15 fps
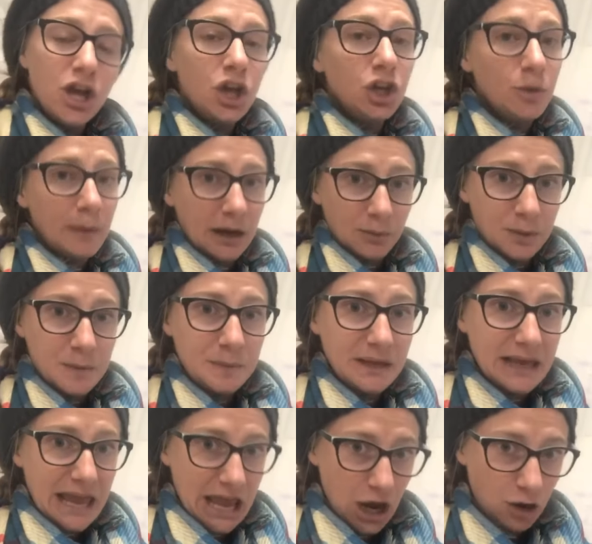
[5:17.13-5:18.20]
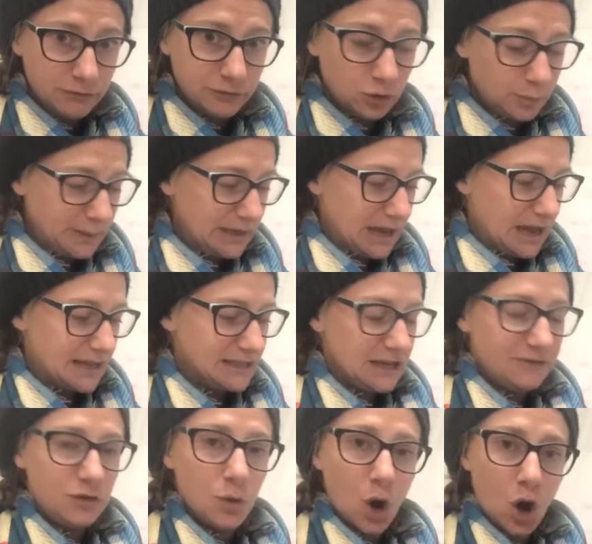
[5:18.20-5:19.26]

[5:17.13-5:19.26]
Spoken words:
you might want to be careful because if you